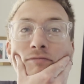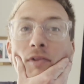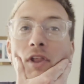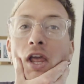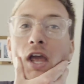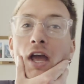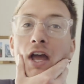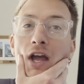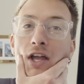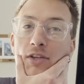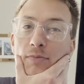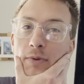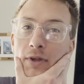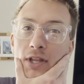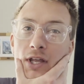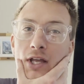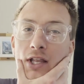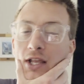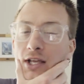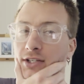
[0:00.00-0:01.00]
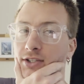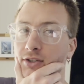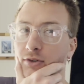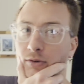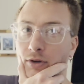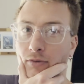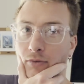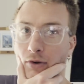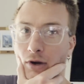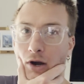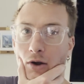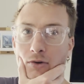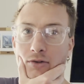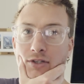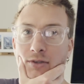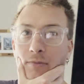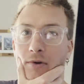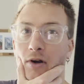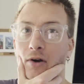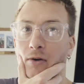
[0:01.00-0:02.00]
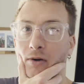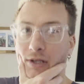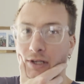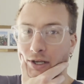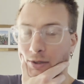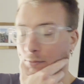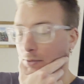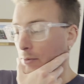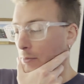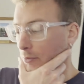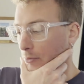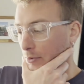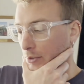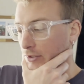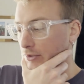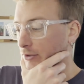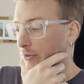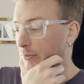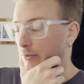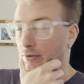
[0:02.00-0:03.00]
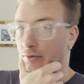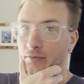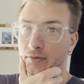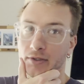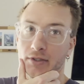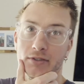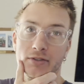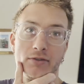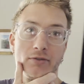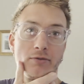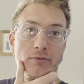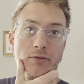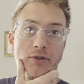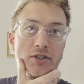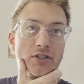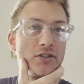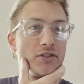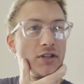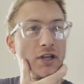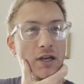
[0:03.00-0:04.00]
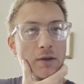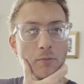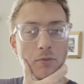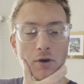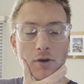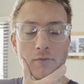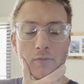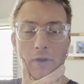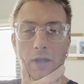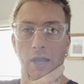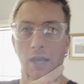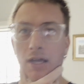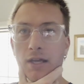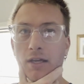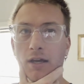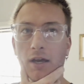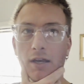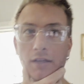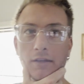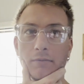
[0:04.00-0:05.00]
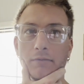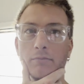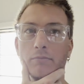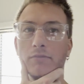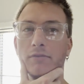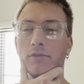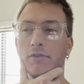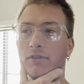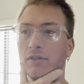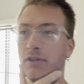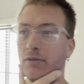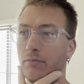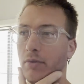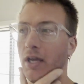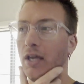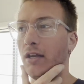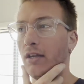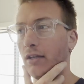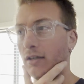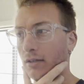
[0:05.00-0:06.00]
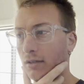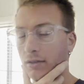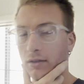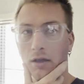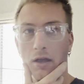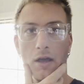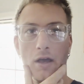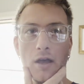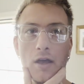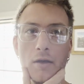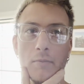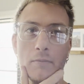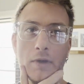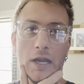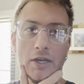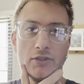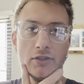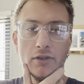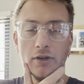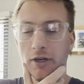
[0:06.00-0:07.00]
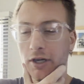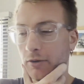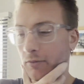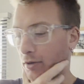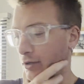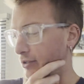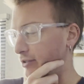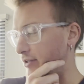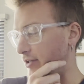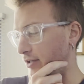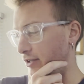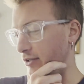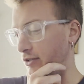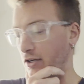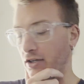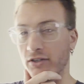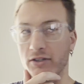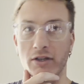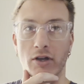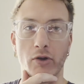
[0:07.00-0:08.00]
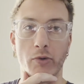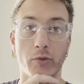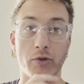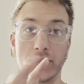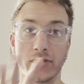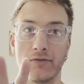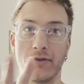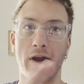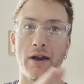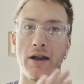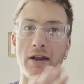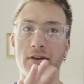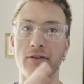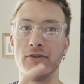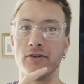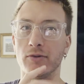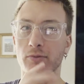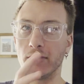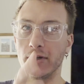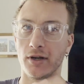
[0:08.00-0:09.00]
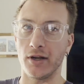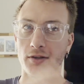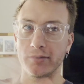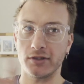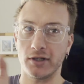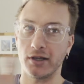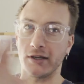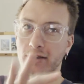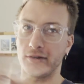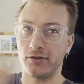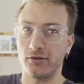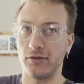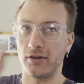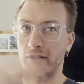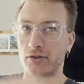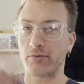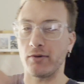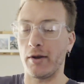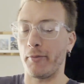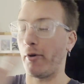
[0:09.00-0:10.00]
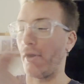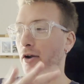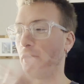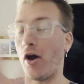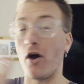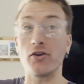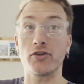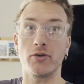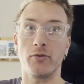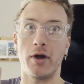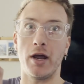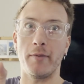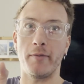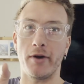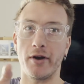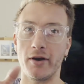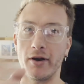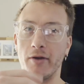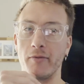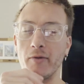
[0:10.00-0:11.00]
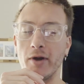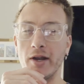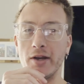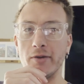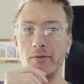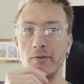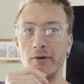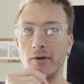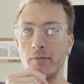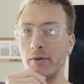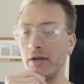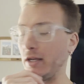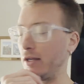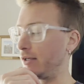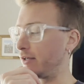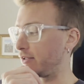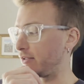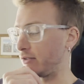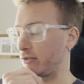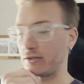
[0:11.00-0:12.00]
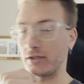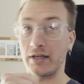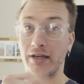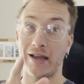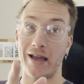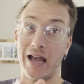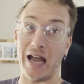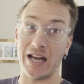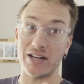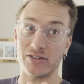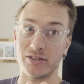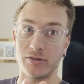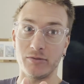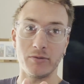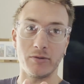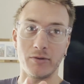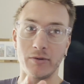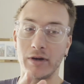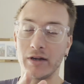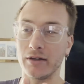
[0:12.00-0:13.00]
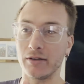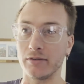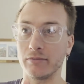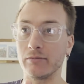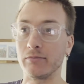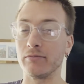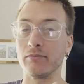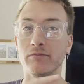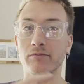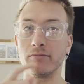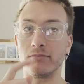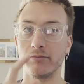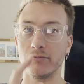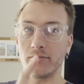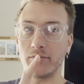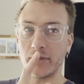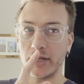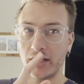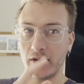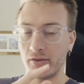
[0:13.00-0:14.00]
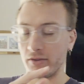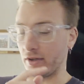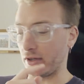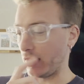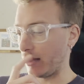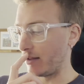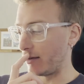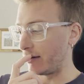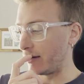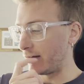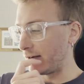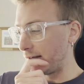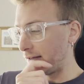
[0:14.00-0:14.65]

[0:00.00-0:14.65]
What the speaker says: It's been like less than 24 hours, and I'm already coming up with ways to improve this, which is like part of why I didn't paint it. Ashley already wants to change the color, which is fine. I knew she would. I was like, that's why why I didn't want to paint it, because I was like, Ashley will want to pick out the color.